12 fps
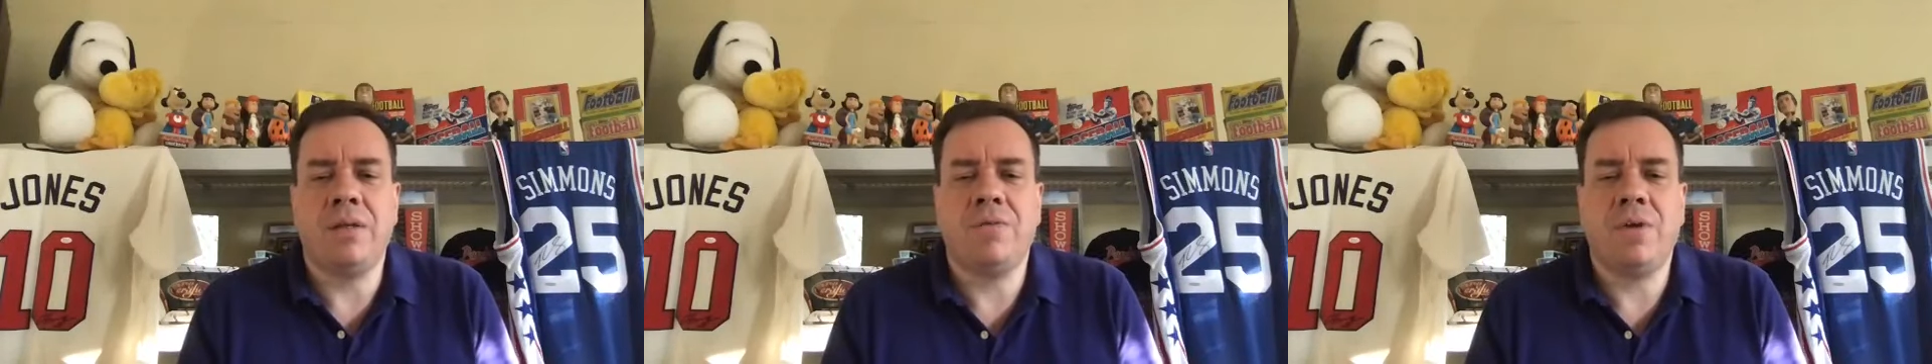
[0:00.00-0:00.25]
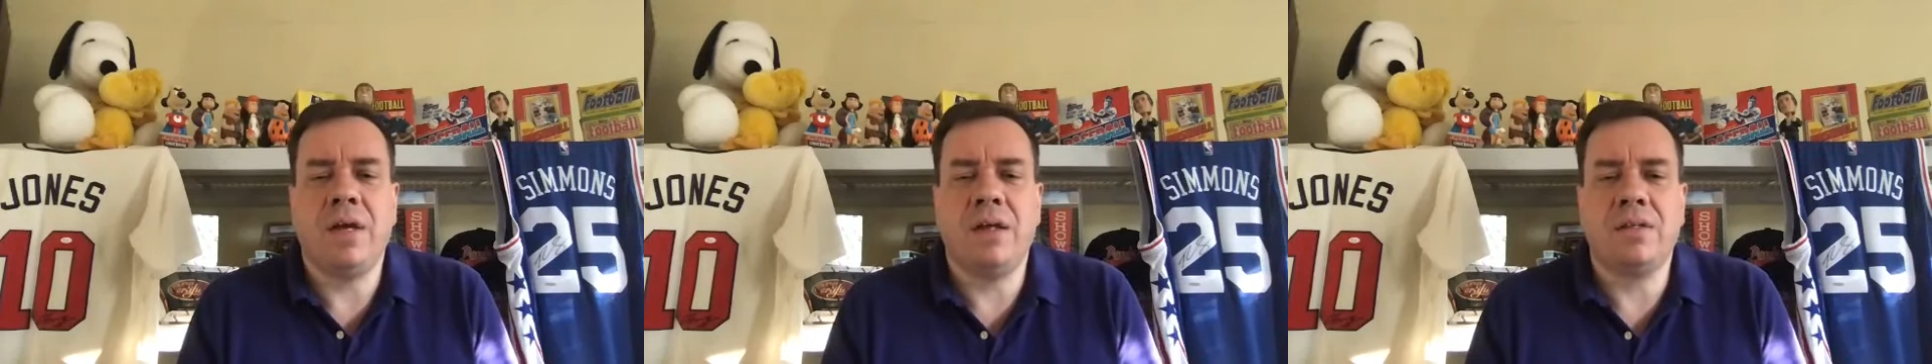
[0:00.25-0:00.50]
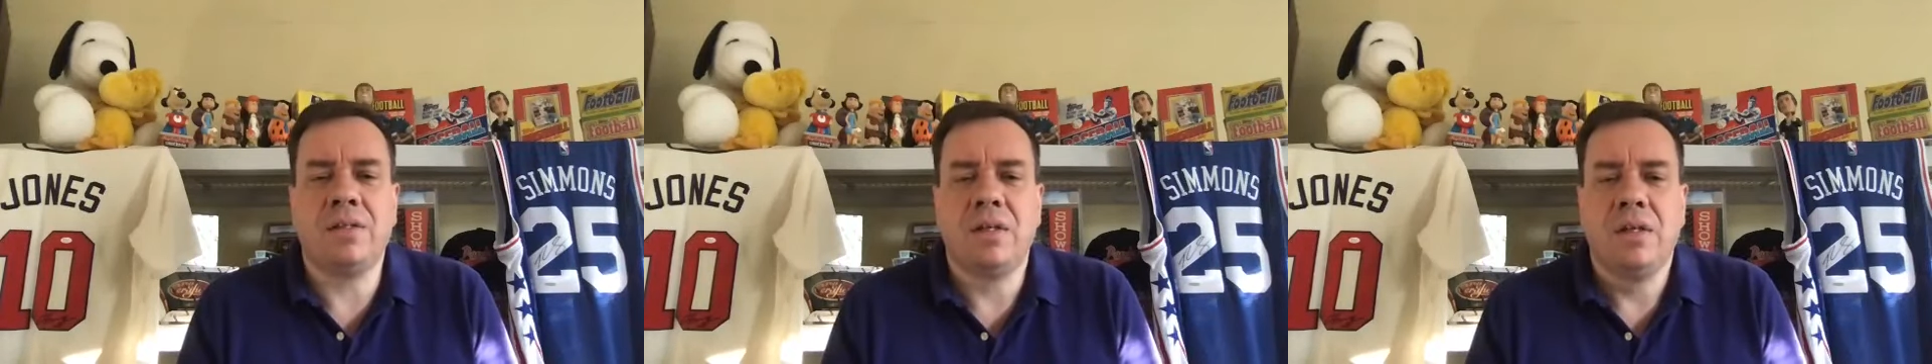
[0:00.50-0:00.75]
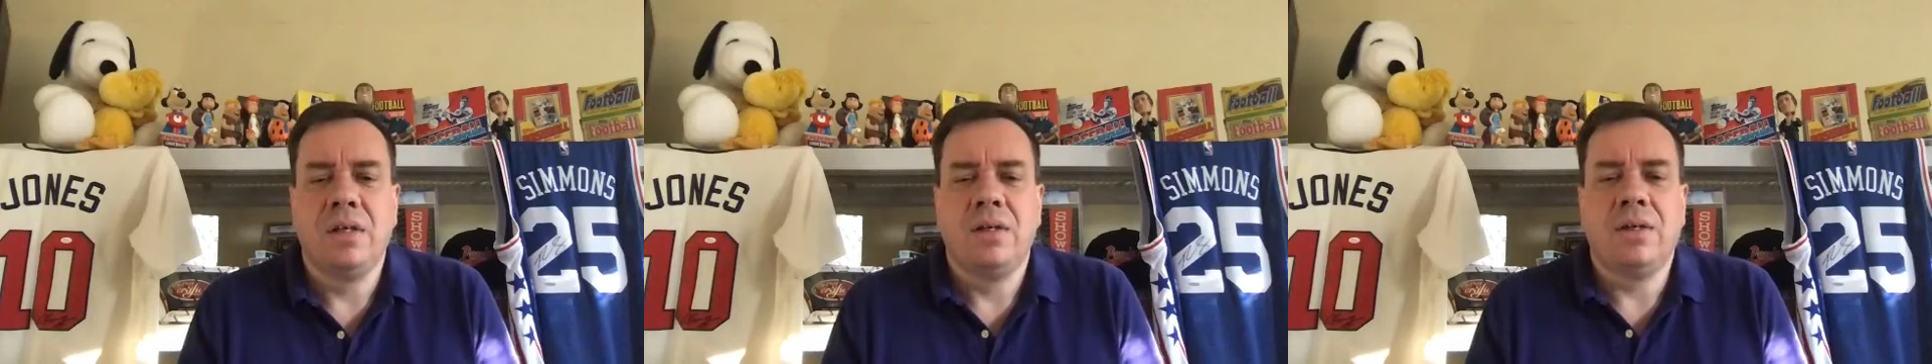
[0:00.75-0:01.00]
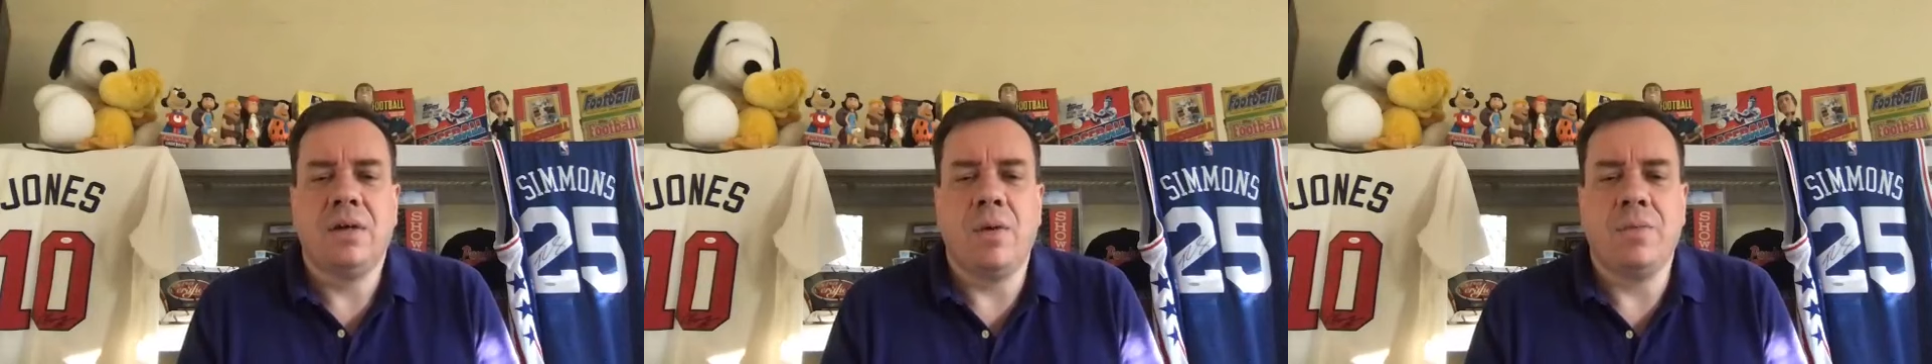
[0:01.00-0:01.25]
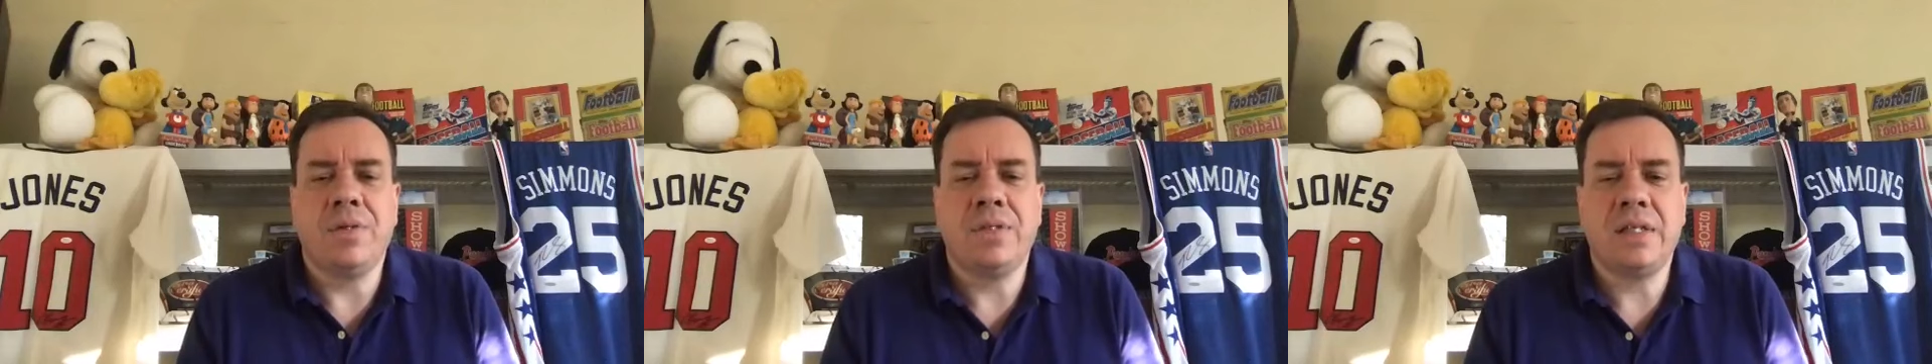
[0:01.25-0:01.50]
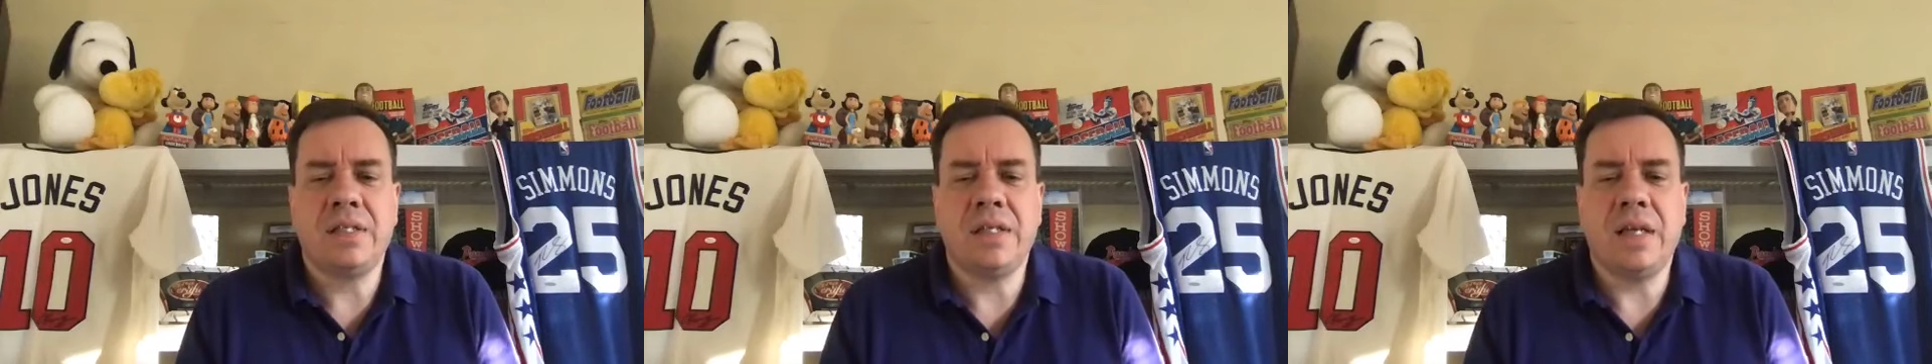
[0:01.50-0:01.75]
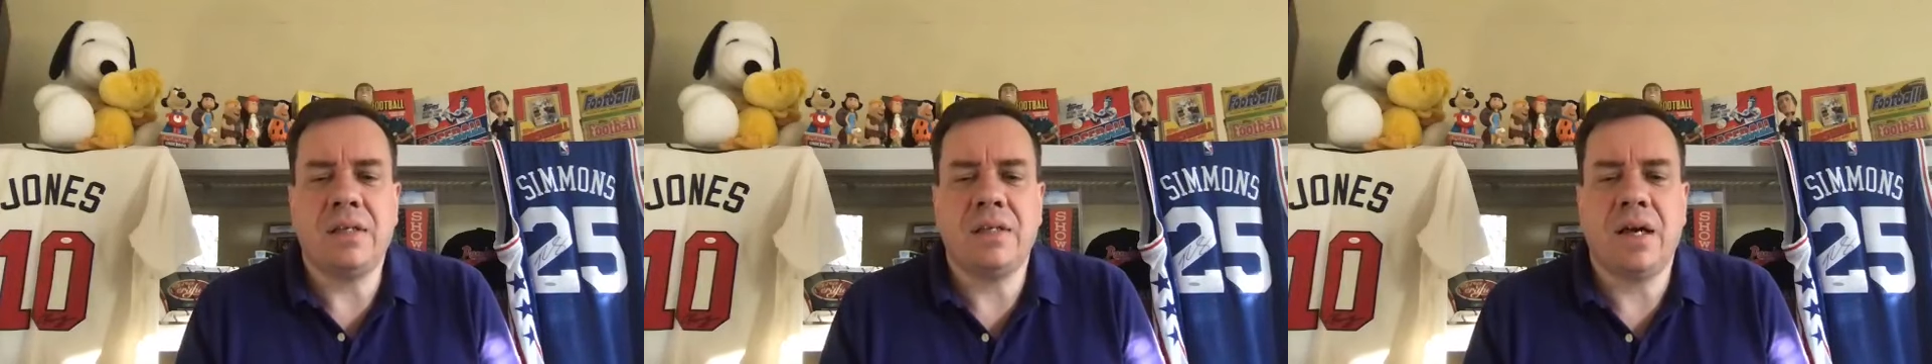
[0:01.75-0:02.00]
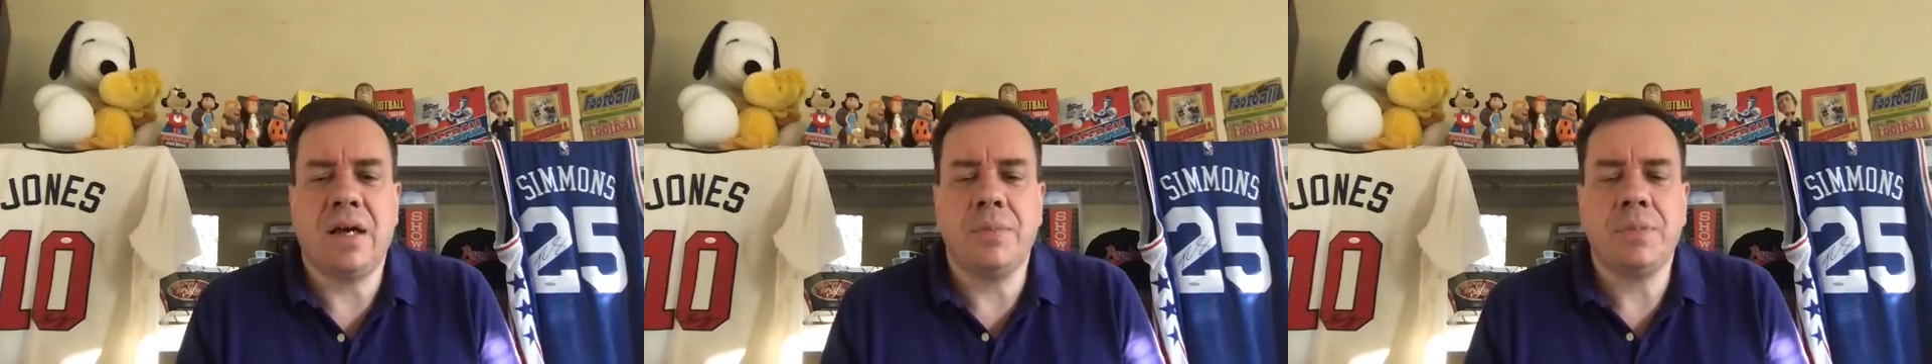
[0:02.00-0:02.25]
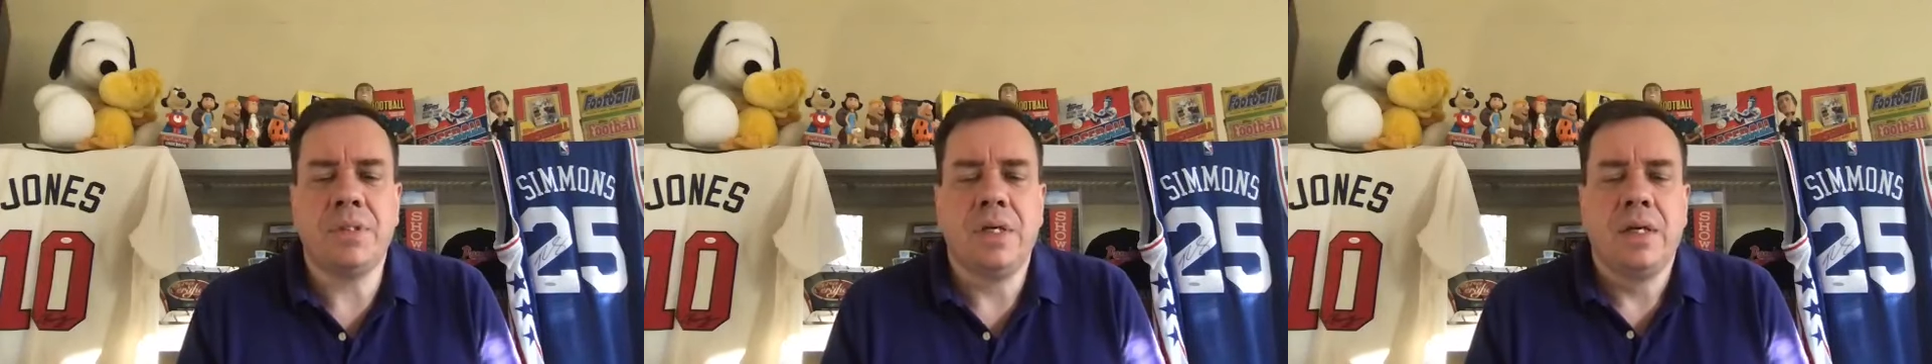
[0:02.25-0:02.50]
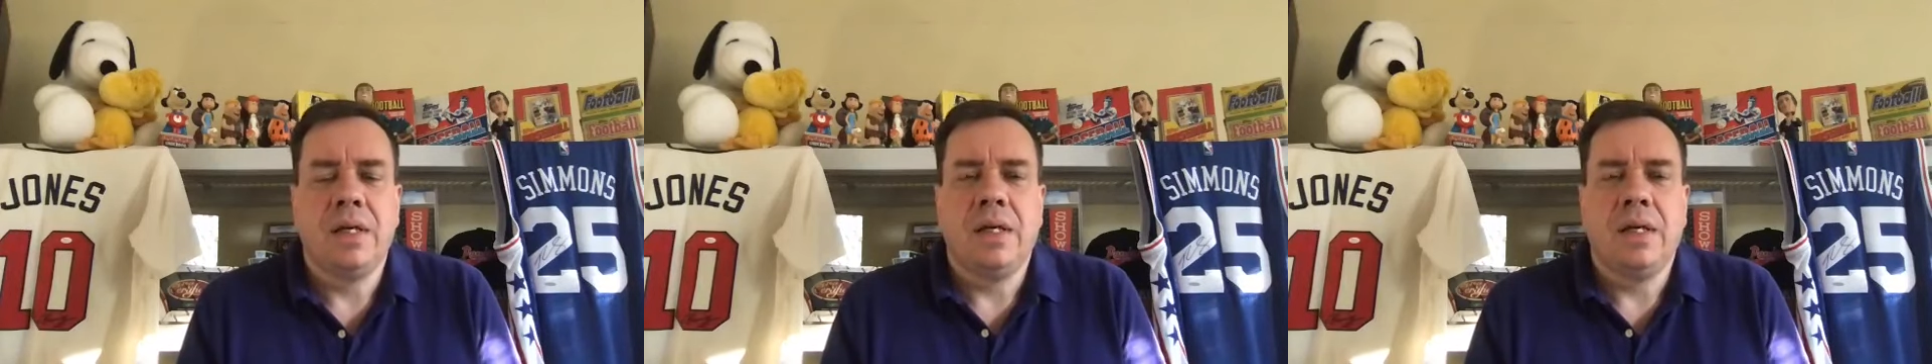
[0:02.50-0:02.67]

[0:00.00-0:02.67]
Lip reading: defects on the 68 Topps.